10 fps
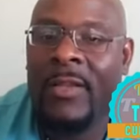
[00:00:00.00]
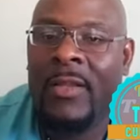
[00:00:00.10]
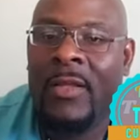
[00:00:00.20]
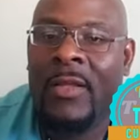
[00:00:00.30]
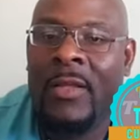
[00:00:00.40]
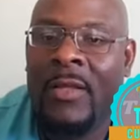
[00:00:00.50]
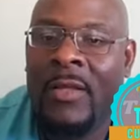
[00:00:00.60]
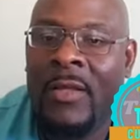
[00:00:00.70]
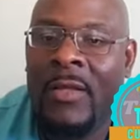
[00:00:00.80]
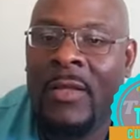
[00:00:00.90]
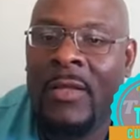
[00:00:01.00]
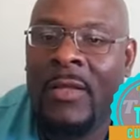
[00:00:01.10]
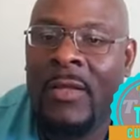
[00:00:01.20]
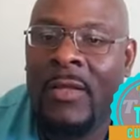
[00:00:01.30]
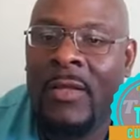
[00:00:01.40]

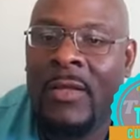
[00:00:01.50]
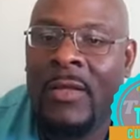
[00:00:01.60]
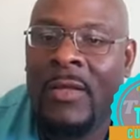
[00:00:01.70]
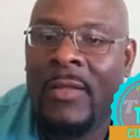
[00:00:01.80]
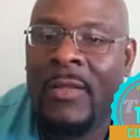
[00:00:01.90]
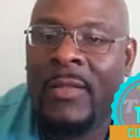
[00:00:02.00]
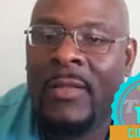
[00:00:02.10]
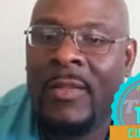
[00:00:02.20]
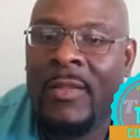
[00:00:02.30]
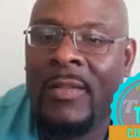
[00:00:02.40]
Nothing is said.